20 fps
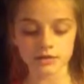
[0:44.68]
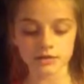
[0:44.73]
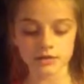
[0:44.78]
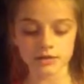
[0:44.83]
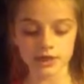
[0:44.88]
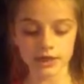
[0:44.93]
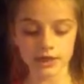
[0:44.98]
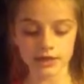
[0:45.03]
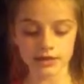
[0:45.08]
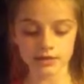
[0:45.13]

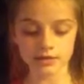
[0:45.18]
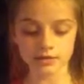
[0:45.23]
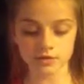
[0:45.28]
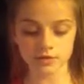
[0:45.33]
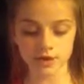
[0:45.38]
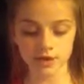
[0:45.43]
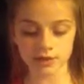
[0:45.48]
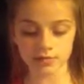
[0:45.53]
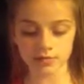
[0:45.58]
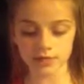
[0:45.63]
Jack
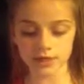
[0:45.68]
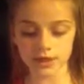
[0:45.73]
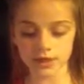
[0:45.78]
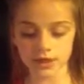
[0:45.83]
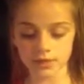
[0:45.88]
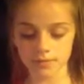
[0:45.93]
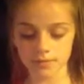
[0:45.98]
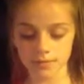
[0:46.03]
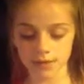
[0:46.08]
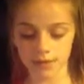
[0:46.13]
scrambled out
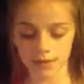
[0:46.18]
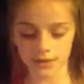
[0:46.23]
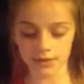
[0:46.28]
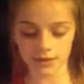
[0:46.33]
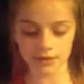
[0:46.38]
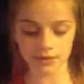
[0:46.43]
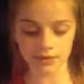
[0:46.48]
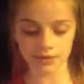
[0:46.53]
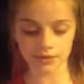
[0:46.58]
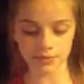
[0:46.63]
of bed.
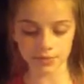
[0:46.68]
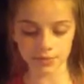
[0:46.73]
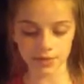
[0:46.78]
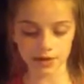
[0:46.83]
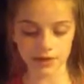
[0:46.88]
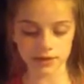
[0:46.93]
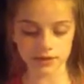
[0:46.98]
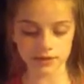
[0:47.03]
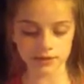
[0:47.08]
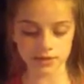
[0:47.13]
He threw
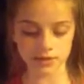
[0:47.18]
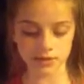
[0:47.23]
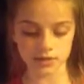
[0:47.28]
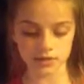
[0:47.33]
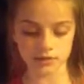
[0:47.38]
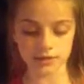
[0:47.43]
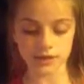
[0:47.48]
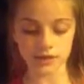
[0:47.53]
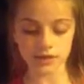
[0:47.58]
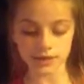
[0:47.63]
on his
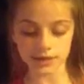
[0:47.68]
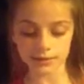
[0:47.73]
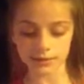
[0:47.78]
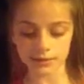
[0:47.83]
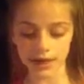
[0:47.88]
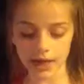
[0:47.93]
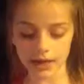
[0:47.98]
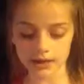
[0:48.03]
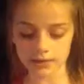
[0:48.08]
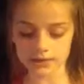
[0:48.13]
clothes. He
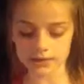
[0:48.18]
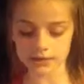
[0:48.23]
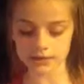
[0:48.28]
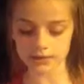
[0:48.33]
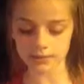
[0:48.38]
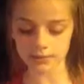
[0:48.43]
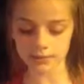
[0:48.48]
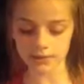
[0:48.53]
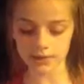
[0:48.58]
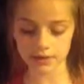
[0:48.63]
packed his
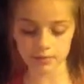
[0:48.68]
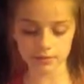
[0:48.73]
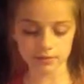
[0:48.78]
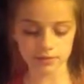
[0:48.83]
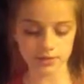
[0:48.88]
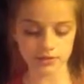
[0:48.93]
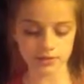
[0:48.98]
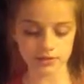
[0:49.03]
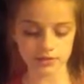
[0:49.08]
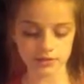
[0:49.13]
notebook and
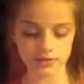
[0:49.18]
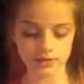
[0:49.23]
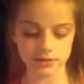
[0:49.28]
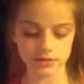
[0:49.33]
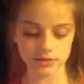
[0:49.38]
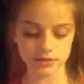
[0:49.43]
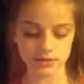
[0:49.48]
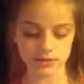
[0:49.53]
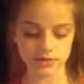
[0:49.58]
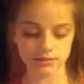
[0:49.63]
pencil
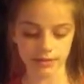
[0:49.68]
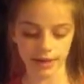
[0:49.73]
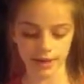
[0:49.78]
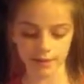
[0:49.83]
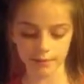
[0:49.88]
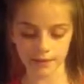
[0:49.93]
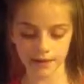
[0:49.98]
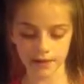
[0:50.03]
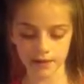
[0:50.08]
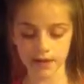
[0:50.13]
into his
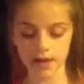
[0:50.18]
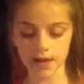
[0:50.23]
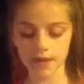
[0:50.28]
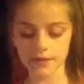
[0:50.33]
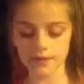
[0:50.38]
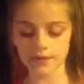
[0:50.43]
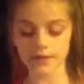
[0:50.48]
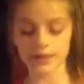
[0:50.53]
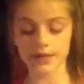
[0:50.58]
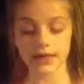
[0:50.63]
backpack.
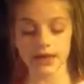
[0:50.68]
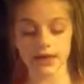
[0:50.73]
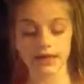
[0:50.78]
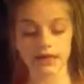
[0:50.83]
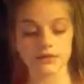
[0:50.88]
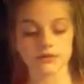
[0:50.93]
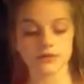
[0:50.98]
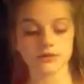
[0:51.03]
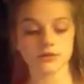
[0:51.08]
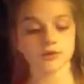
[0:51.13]
Then he
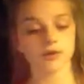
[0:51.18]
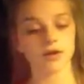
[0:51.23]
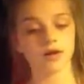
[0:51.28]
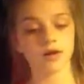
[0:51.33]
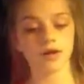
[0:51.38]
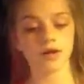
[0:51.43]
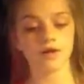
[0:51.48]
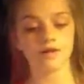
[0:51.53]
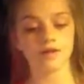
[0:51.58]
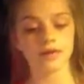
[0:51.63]
headed into the
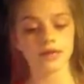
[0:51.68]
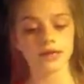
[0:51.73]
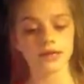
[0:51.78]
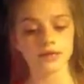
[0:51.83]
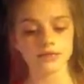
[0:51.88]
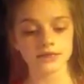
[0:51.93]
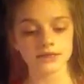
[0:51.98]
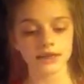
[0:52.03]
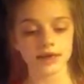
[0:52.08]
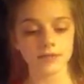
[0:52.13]
hall.
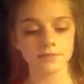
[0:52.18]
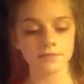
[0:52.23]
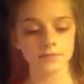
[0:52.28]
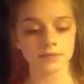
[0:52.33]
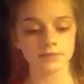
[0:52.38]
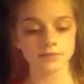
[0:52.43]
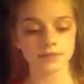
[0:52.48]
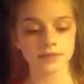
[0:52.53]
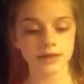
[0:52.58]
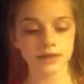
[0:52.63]
Jack
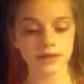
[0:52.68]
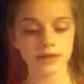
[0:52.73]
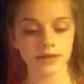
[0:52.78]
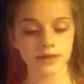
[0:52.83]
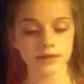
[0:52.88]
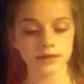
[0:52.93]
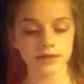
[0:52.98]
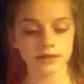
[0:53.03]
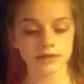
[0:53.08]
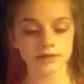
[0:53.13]
bumped Annie.